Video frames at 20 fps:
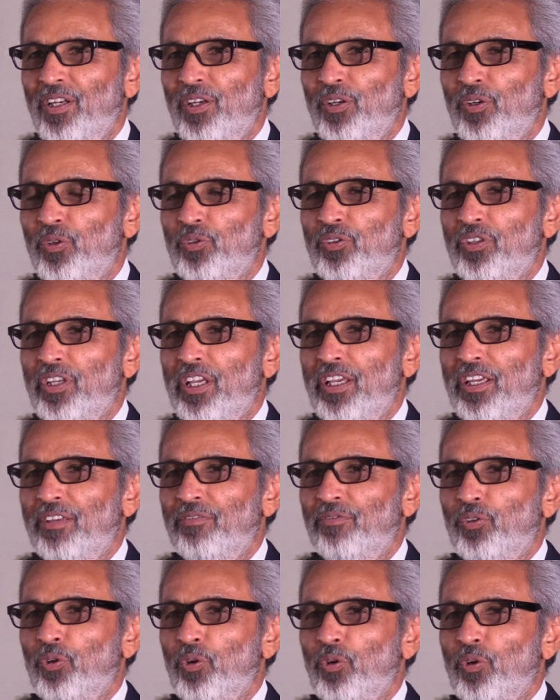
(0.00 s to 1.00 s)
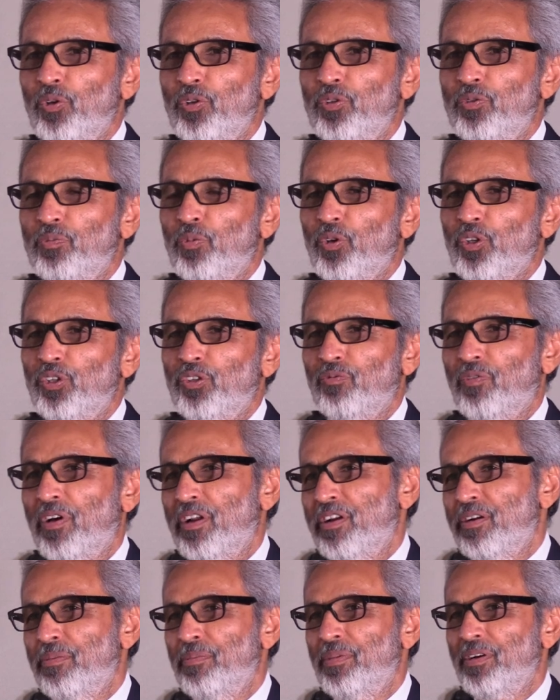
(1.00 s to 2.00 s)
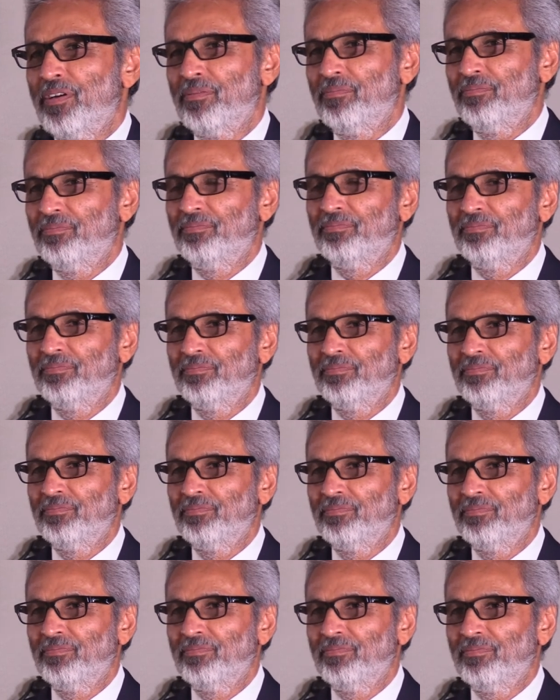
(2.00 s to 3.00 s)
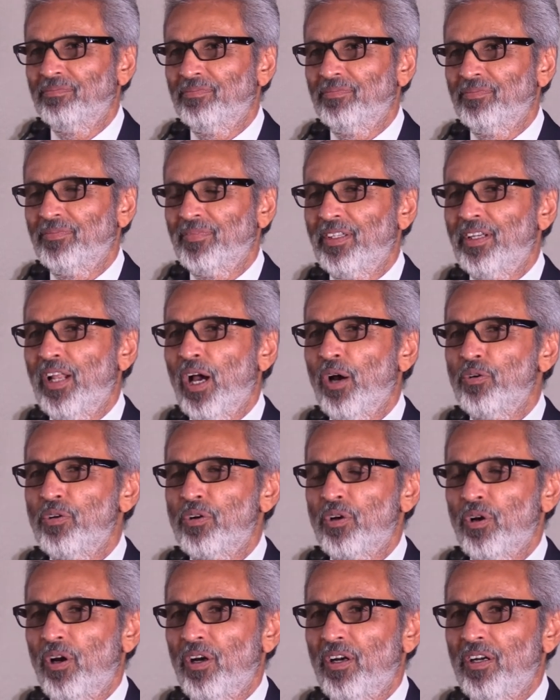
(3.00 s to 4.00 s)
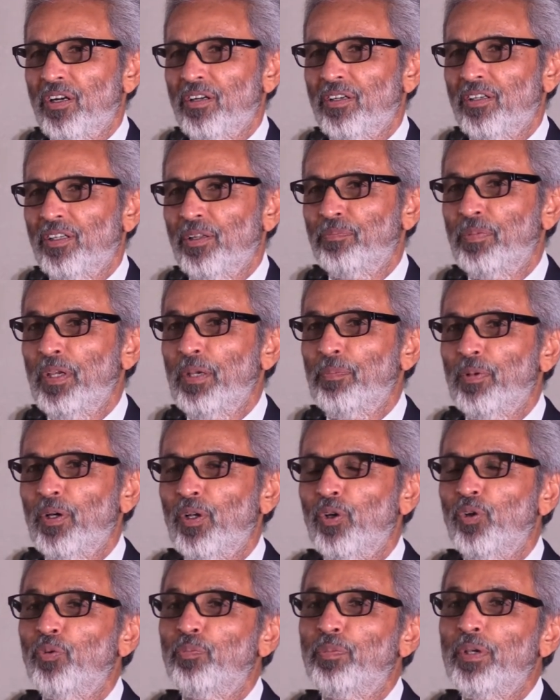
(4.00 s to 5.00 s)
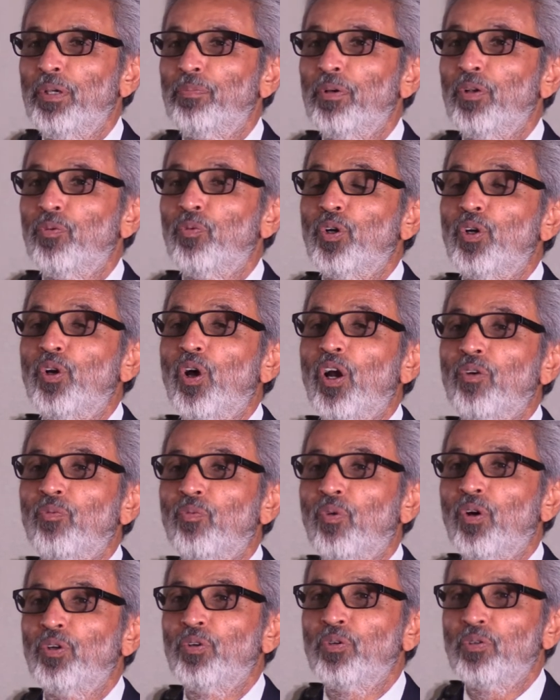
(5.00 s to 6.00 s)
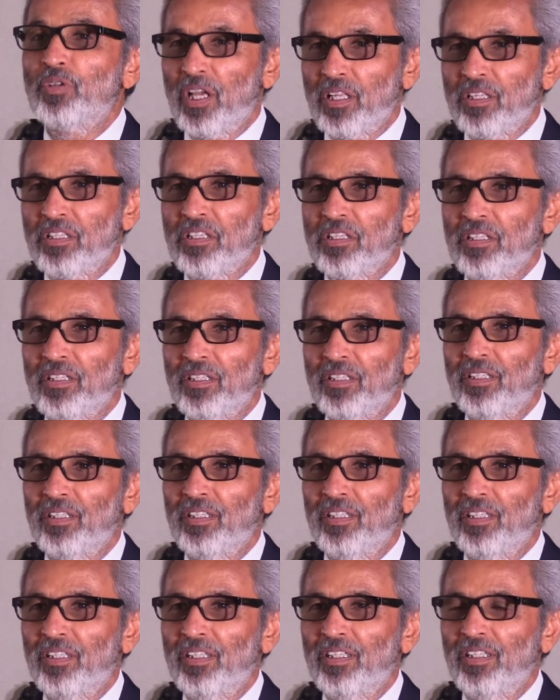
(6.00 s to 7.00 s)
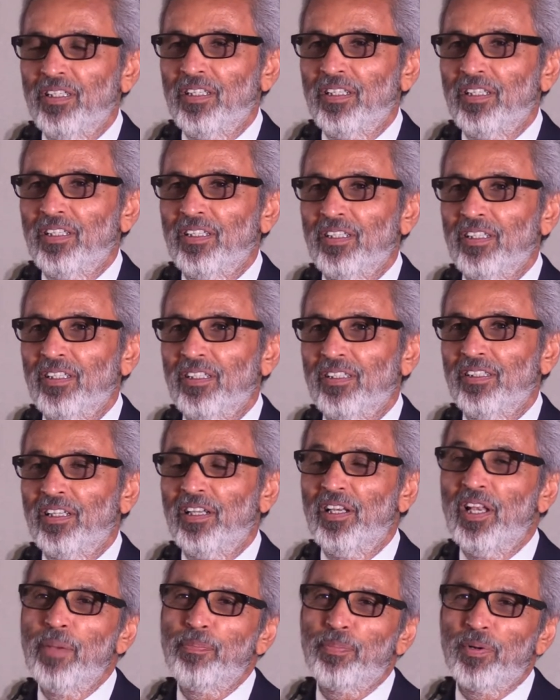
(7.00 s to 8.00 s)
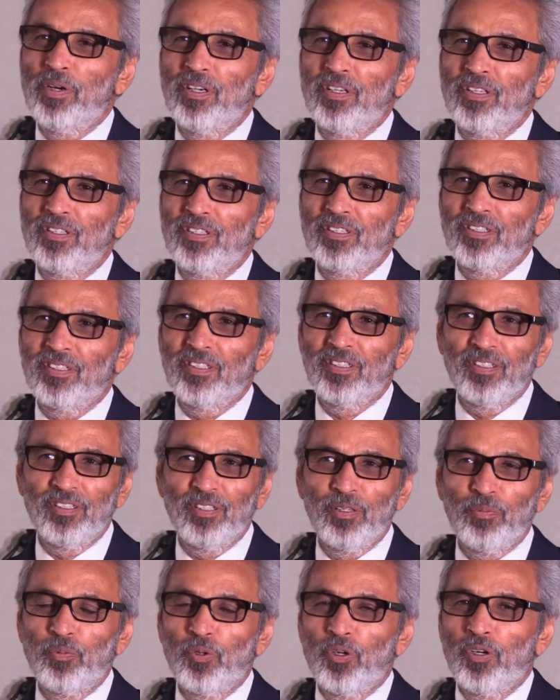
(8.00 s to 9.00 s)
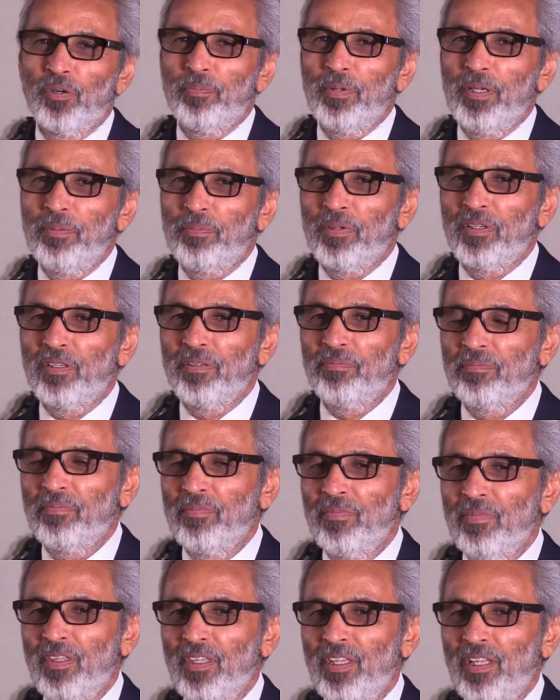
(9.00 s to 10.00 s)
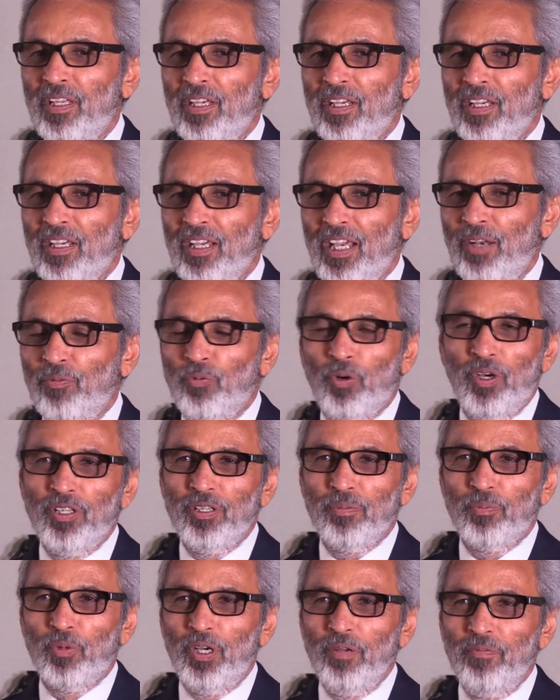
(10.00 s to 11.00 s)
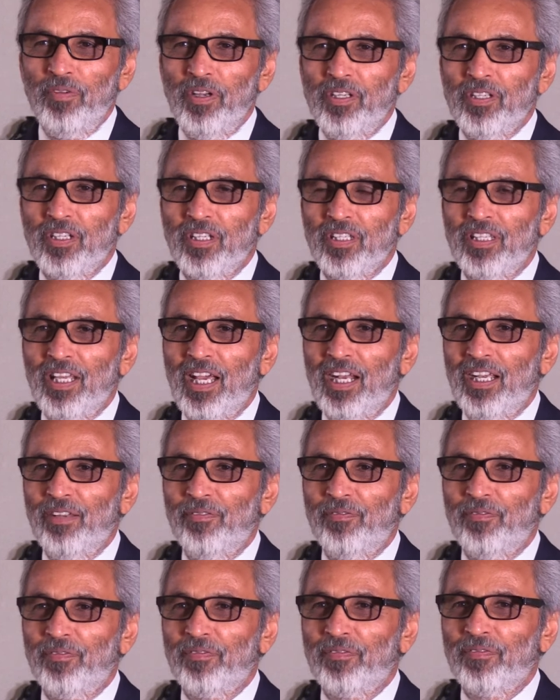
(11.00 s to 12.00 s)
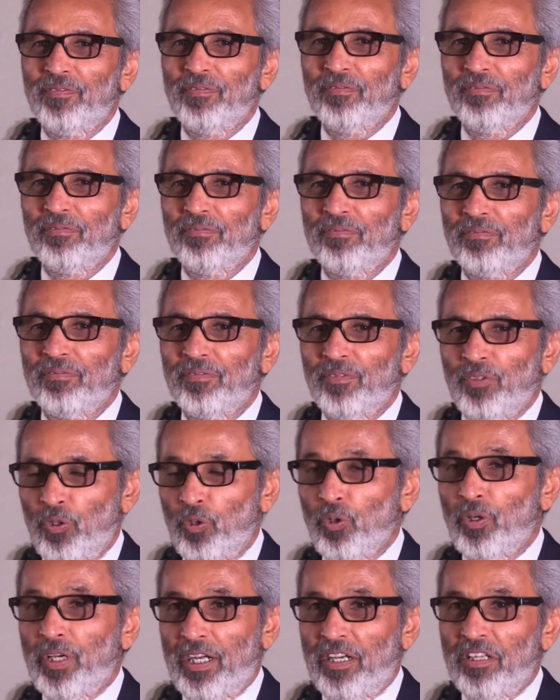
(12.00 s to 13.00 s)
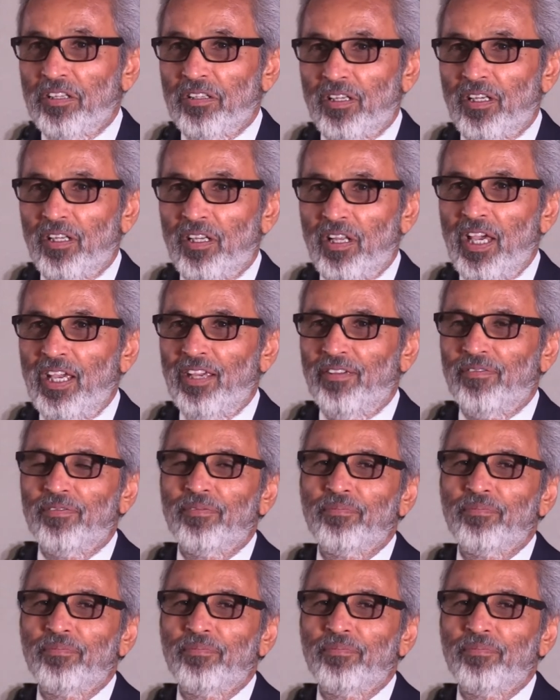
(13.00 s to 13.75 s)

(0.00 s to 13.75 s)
To save those most vulnerable, the downtrodden, the people who people would not want to touch, the lepers, the poor people. And what is the motivation in that if you look at her life?